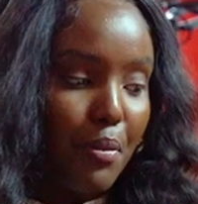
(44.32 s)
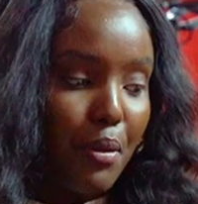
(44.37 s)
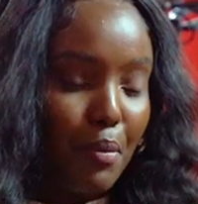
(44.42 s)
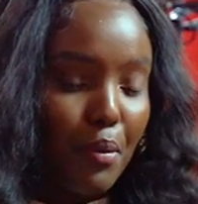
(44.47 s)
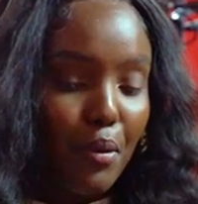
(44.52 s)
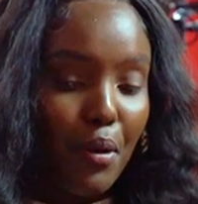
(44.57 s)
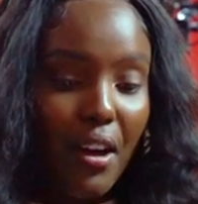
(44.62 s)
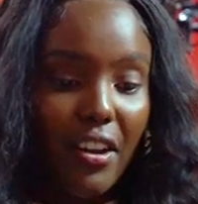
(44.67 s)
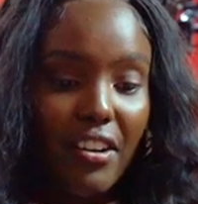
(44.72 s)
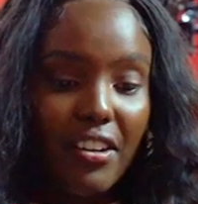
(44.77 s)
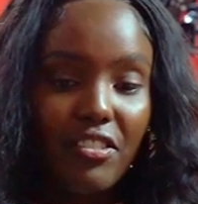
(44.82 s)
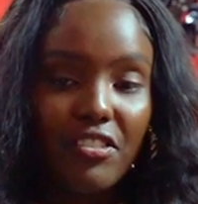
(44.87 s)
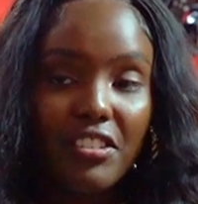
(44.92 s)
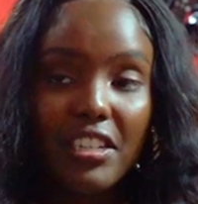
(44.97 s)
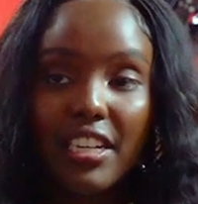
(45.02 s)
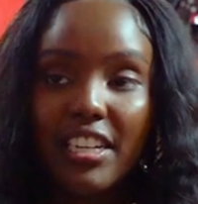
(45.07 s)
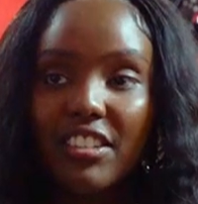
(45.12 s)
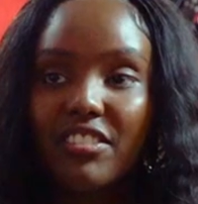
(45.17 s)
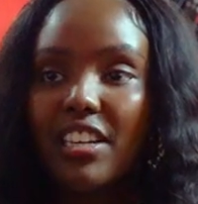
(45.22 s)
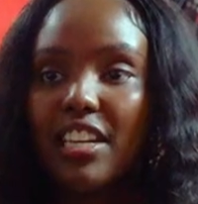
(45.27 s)
people are
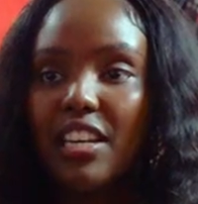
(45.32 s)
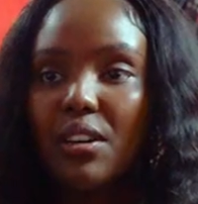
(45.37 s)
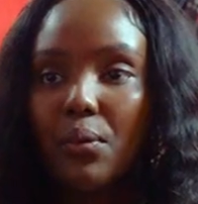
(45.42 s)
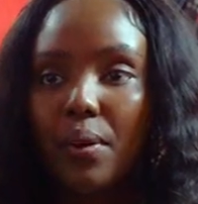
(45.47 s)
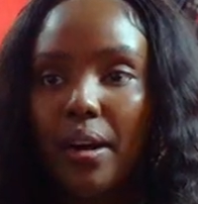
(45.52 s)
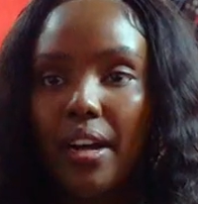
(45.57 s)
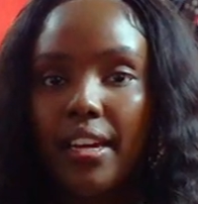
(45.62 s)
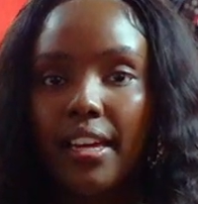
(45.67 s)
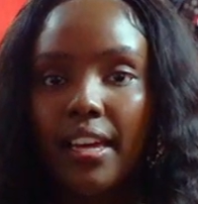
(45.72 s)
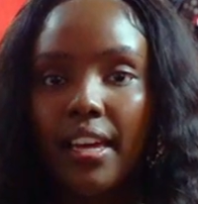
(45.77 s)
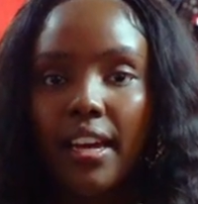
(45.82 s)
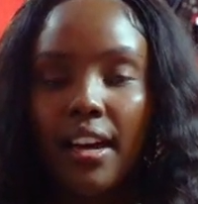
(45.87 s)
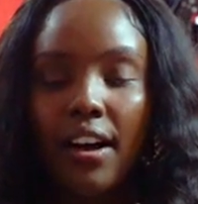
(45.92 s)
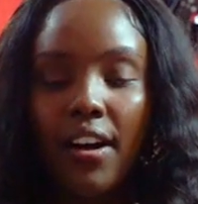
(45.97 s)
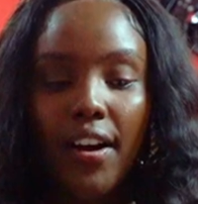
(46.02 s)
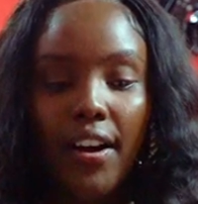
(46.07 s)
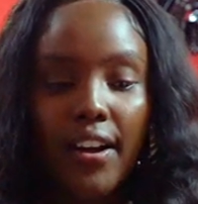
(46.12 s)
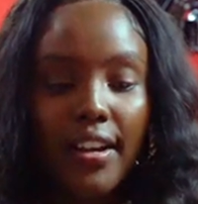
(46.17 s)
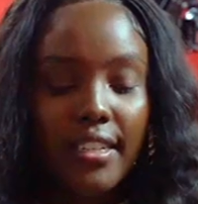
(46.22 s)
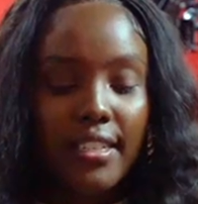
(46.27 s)
really, really working
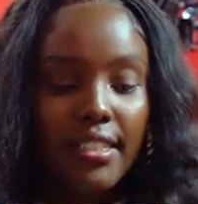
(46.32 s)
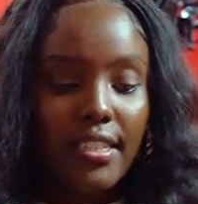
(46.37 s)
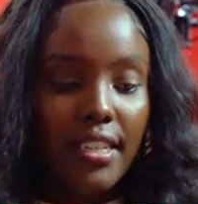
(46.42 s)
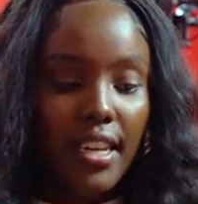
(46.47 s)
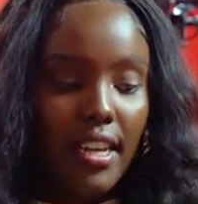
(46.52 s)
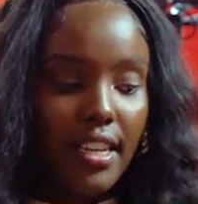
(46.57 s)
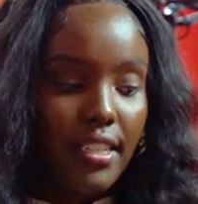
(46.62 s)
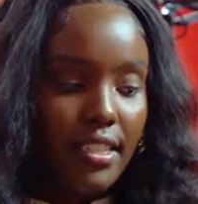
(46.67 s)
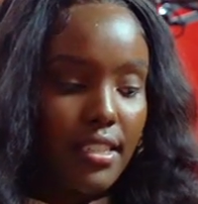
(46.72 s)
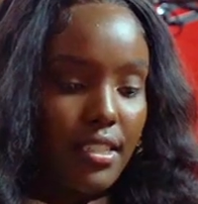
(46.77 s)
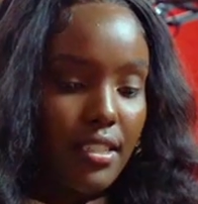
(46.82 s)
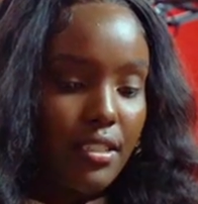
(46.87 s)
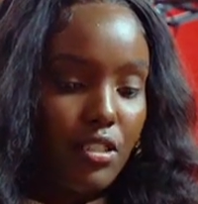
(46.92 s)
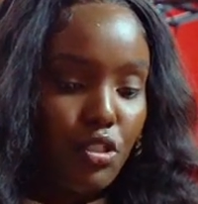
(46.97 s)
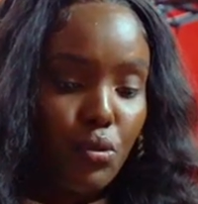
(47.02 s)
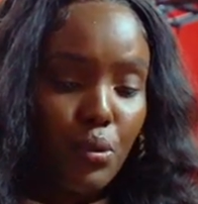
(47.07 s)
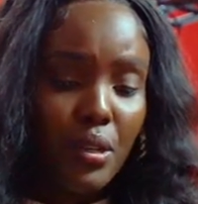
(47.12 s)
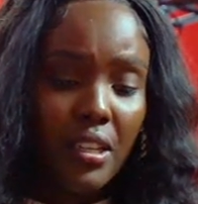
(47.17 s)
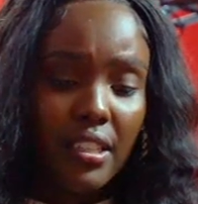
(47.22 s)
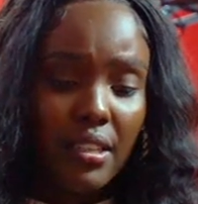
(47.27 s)
hard and
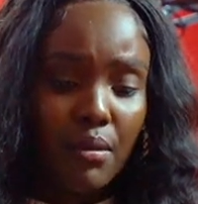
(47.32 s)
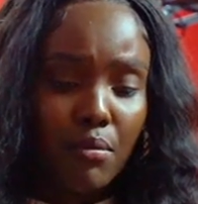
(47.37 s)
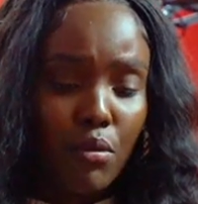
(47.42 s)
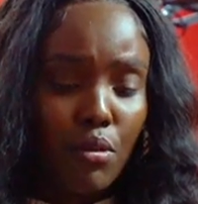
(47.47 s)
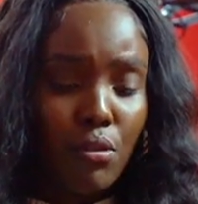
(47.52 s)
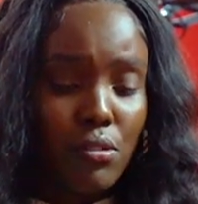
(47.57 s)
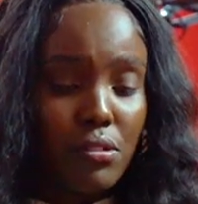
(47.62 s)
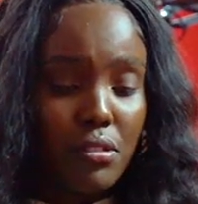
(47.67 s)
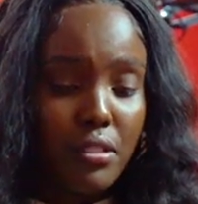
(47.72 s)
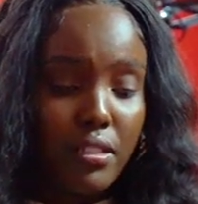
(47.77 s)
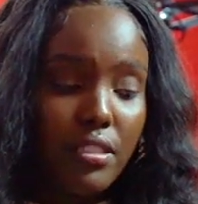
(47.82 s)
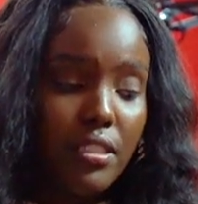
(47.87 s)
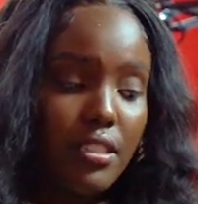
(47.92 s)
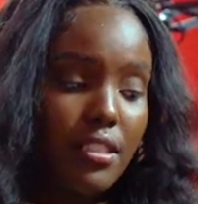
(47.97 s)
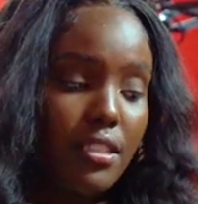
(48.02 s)
doing the most,